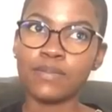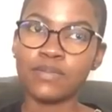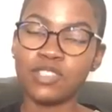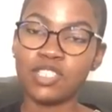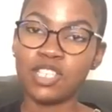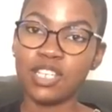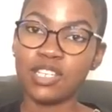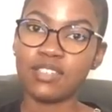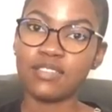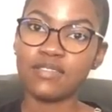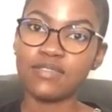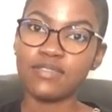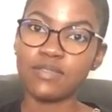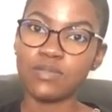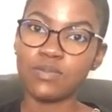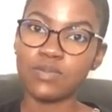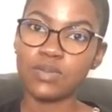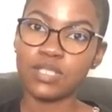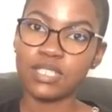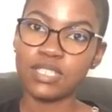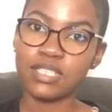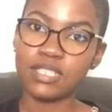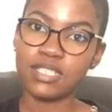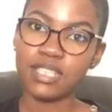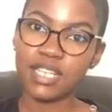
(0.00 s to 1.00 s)
Jennifer
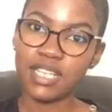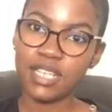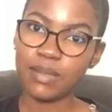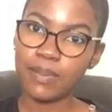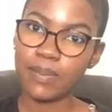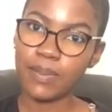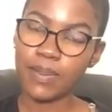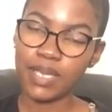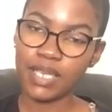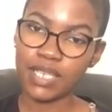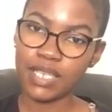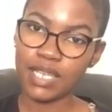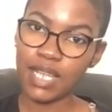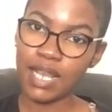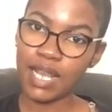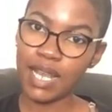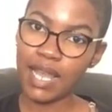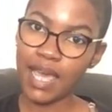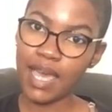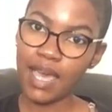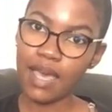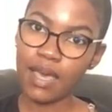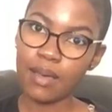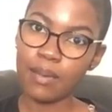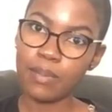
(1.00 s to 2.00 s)
was sleeping in her
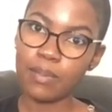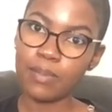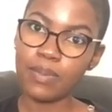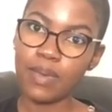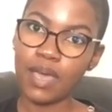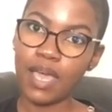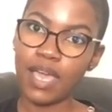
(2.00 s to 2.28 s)
lab,